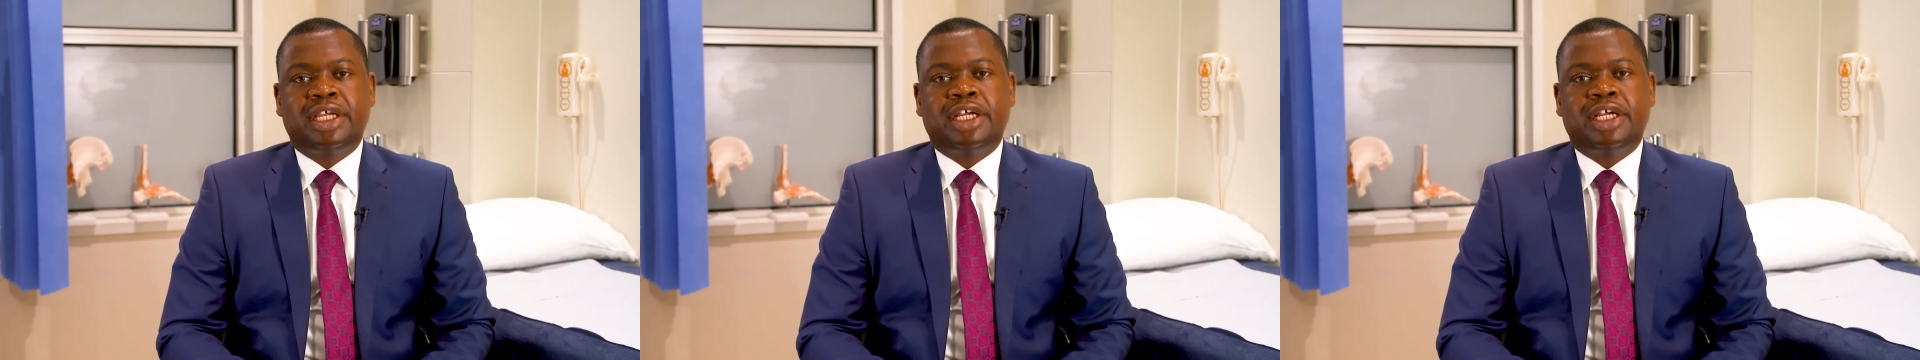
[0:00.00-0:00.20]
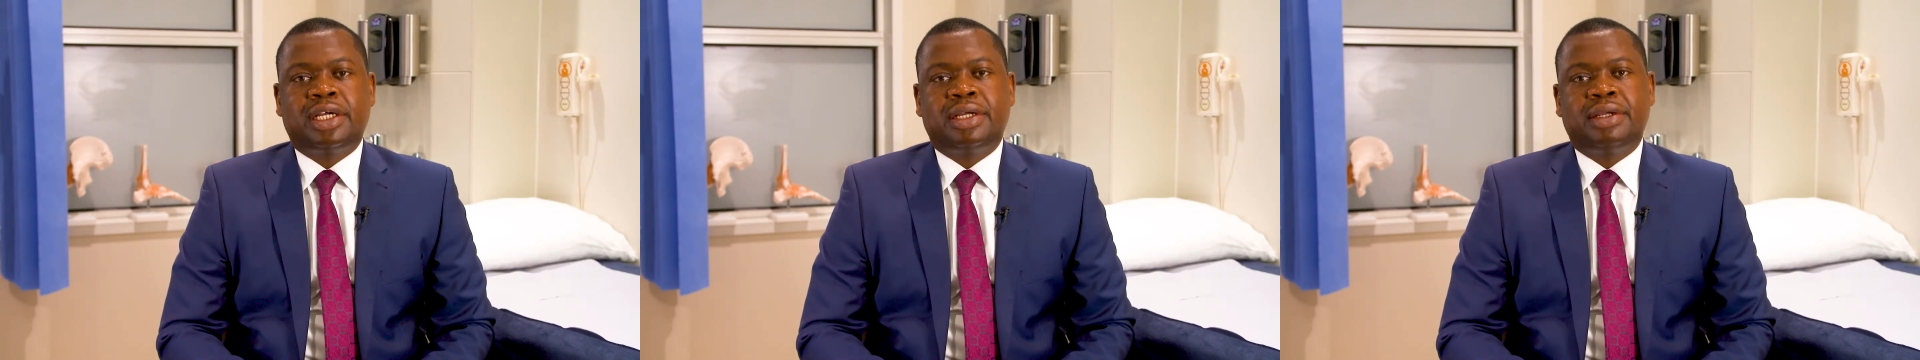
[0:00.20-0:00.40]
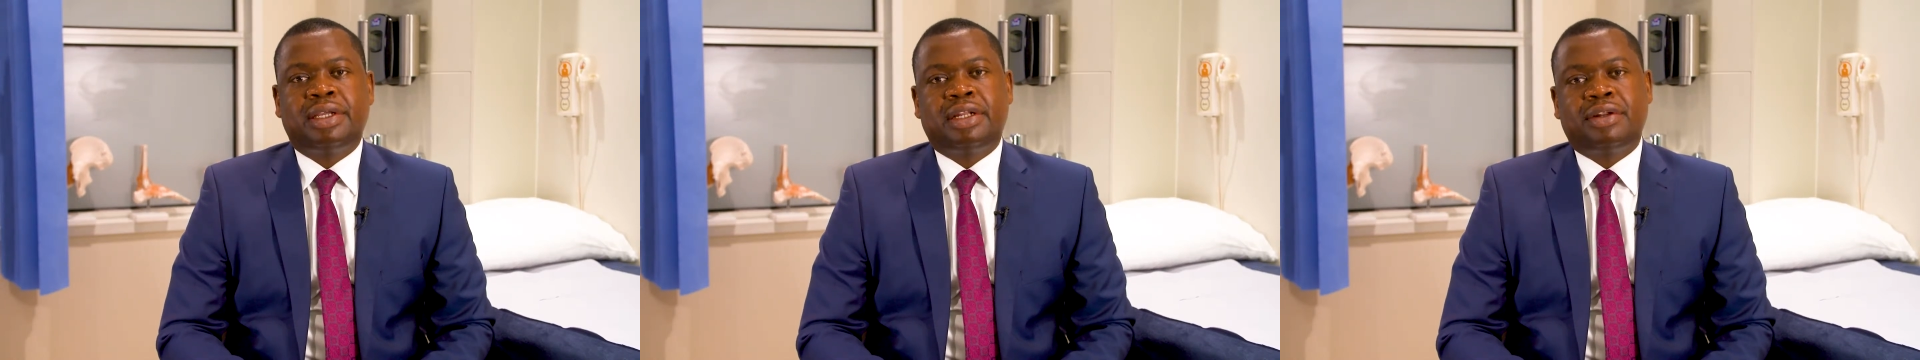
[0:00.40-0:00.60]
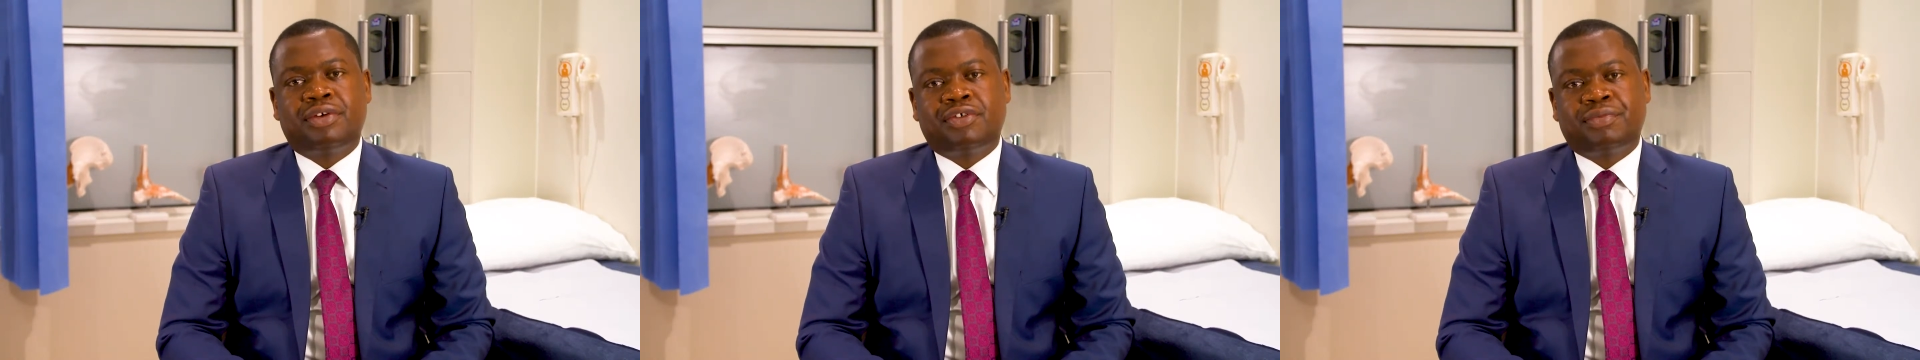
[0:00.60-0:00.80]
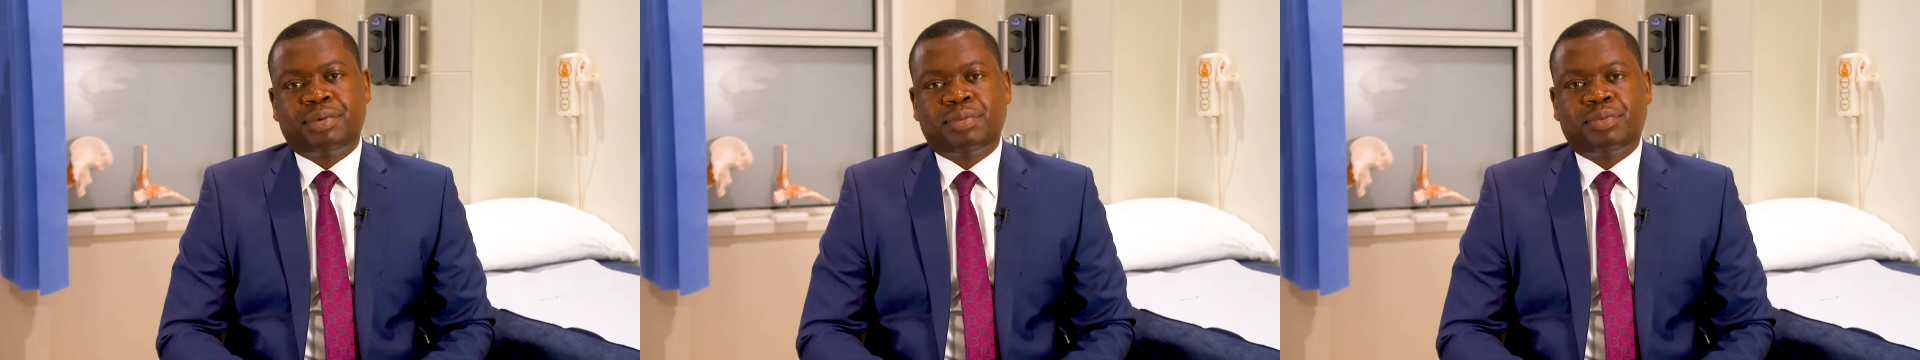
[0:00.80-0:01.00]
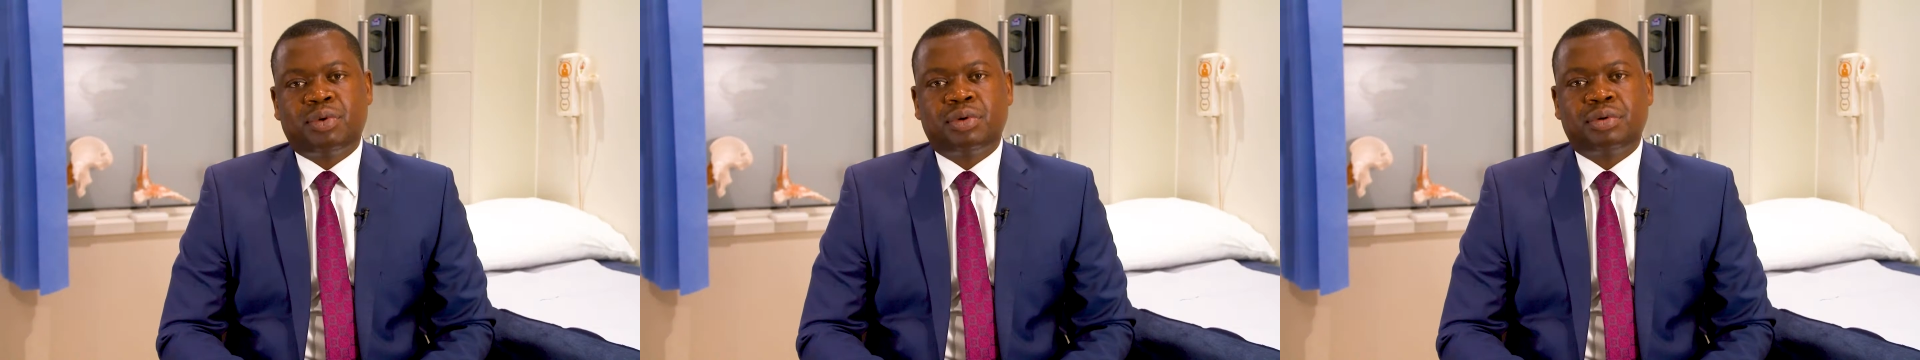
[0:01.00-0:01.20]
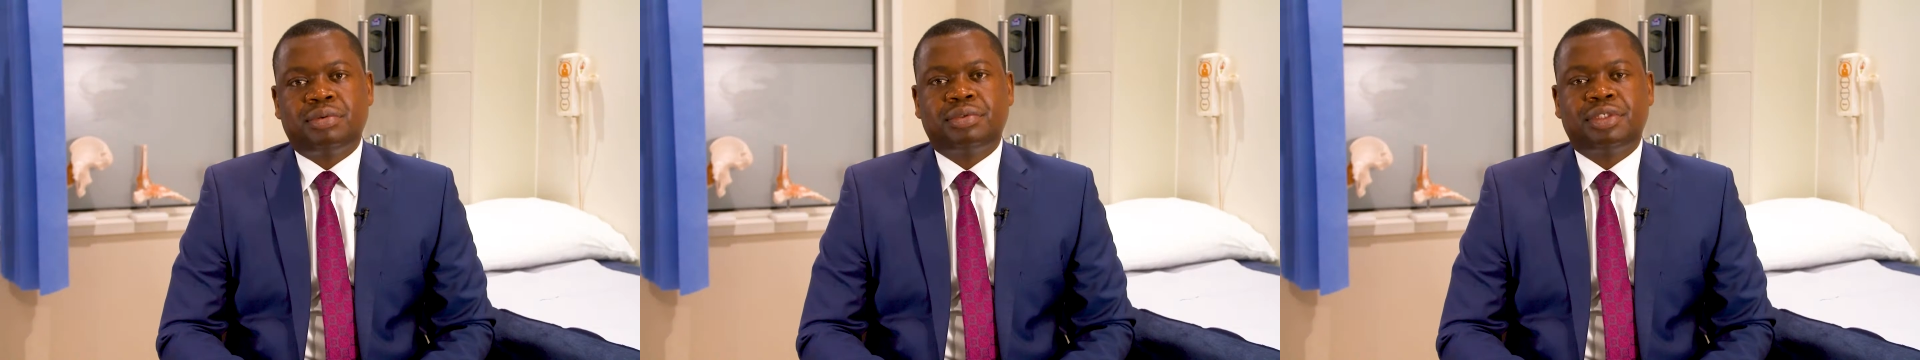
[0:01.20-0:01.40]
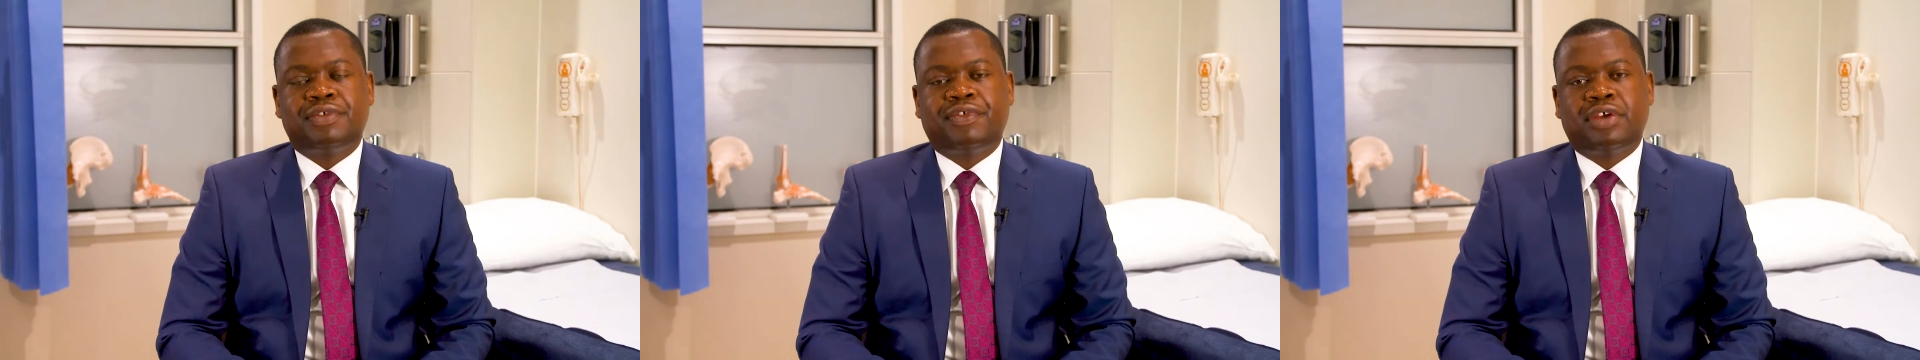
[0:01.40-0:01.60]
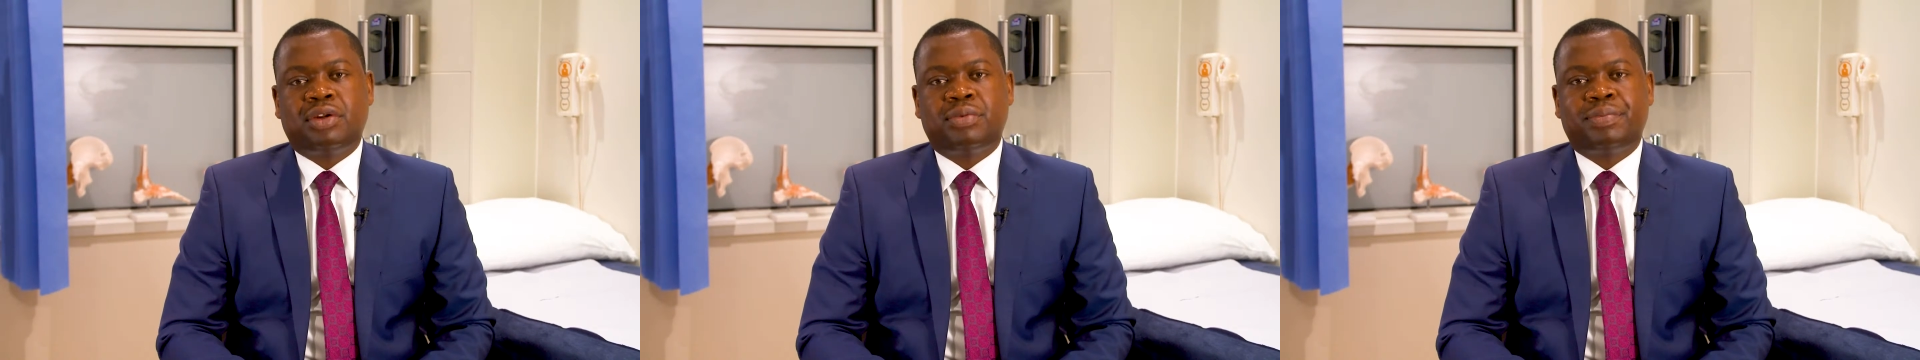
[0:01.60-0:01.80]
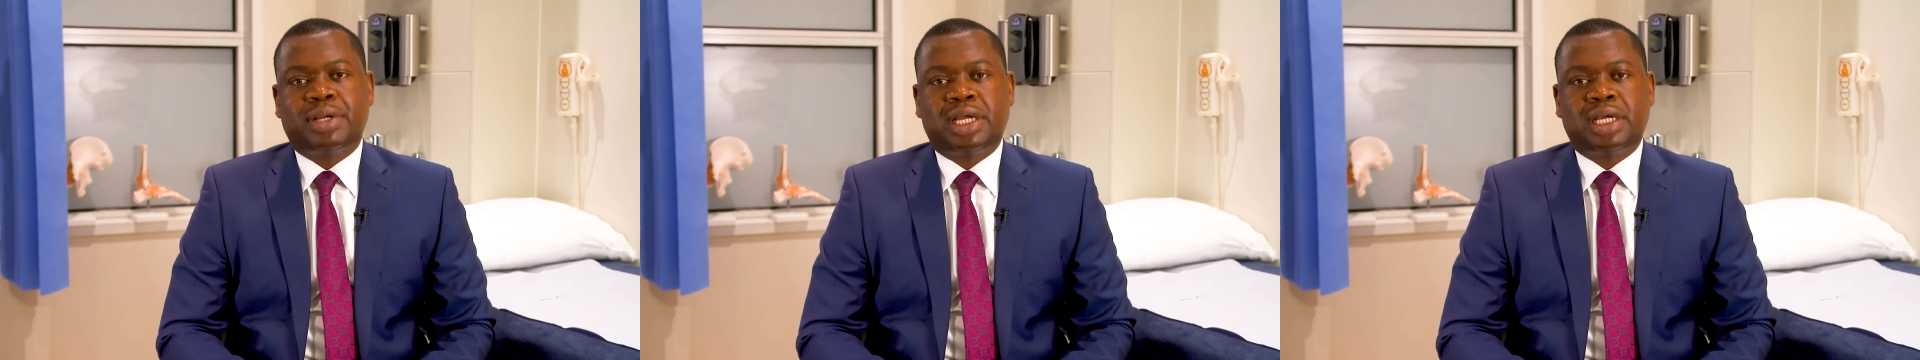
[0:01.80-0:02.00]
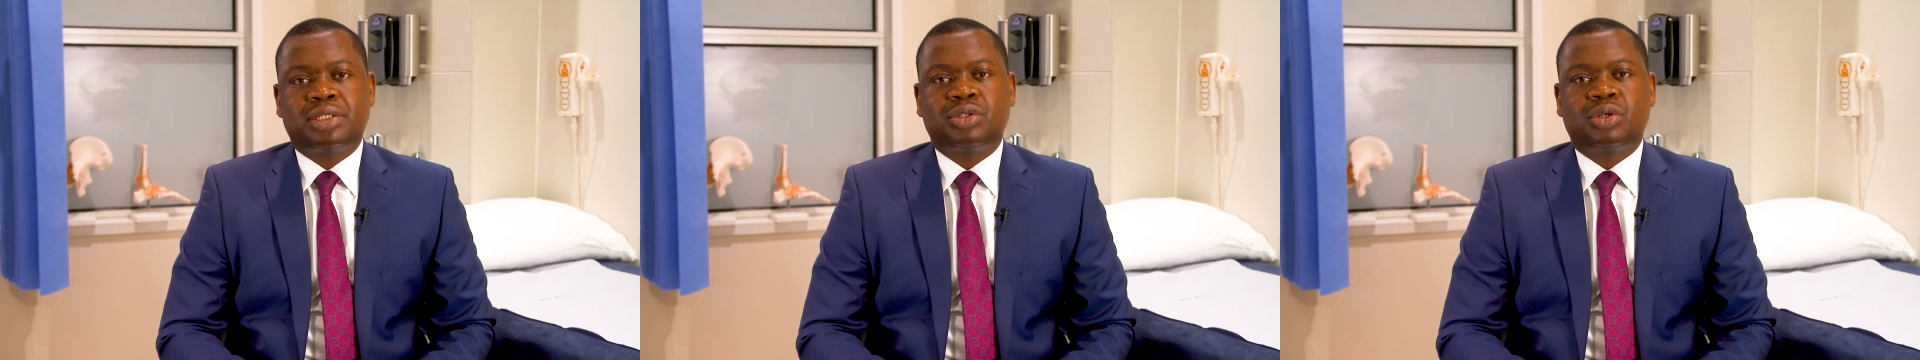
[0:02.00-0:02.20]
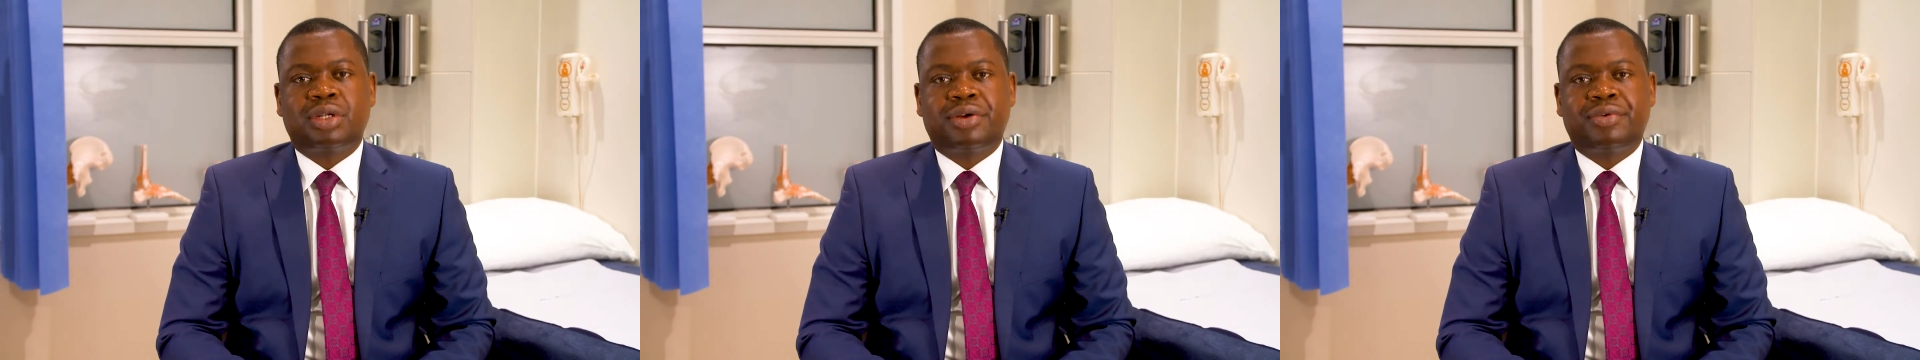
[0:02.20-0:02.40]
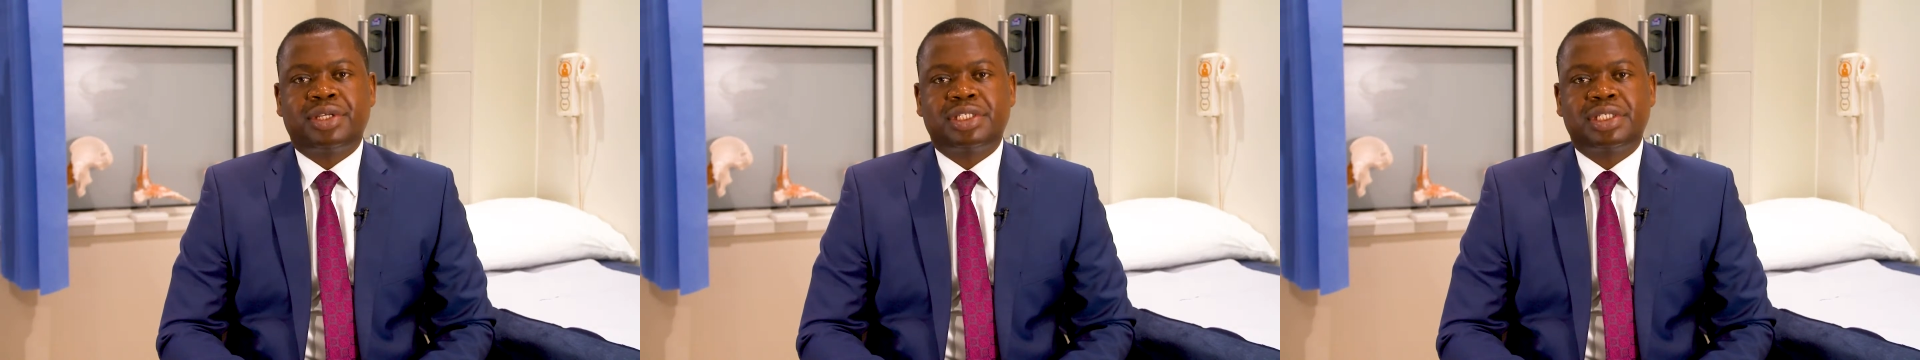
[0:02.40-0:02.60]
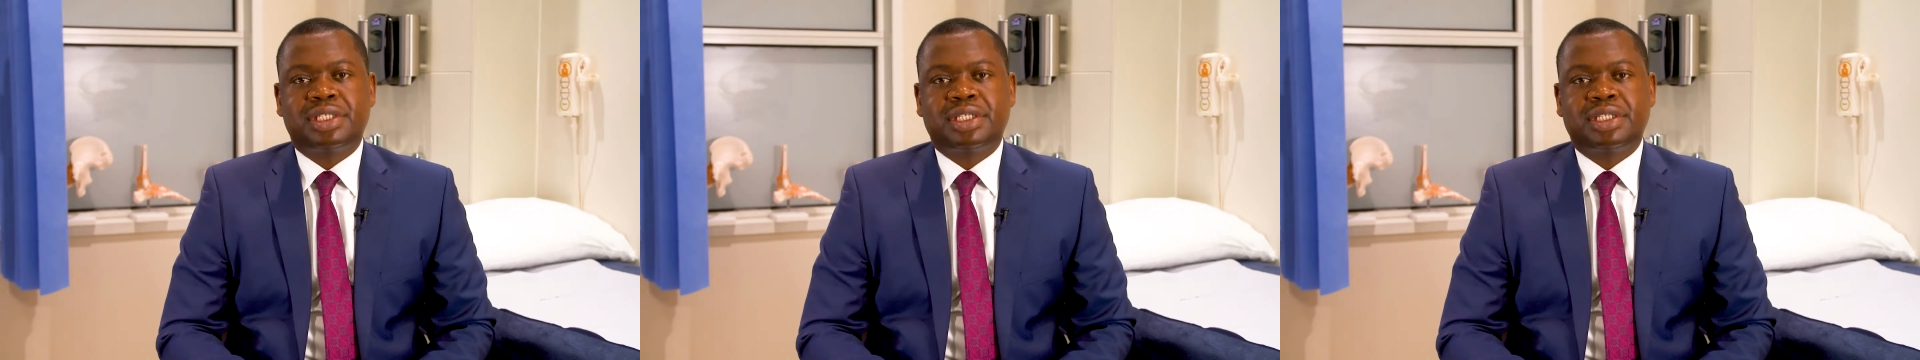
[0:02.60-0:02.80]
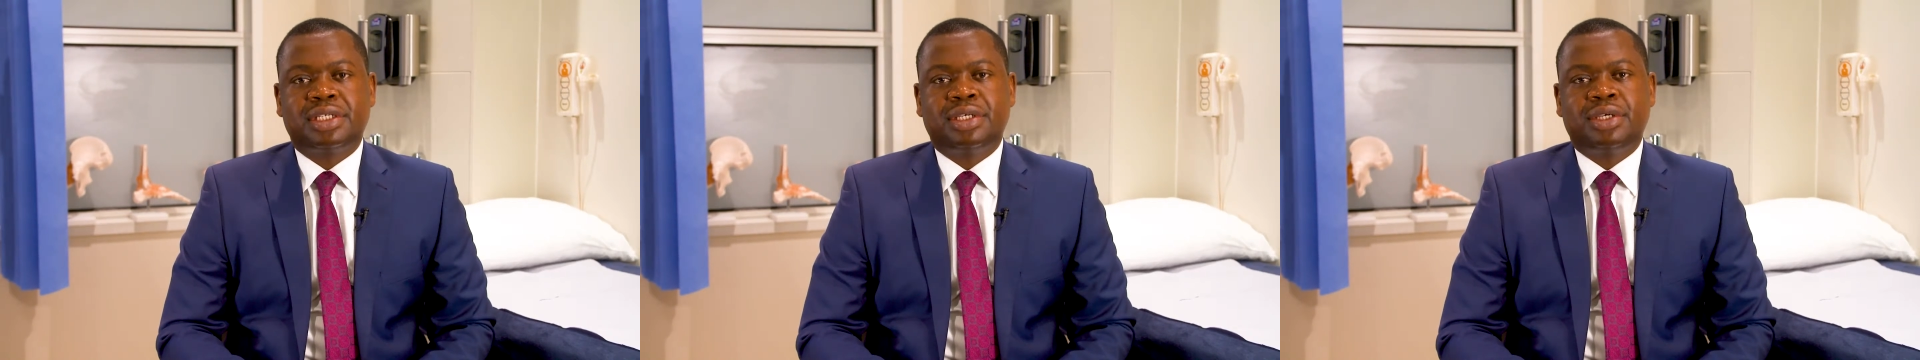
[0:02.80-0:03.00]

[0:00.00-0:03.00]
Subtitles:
a lot of people develop a tolerance,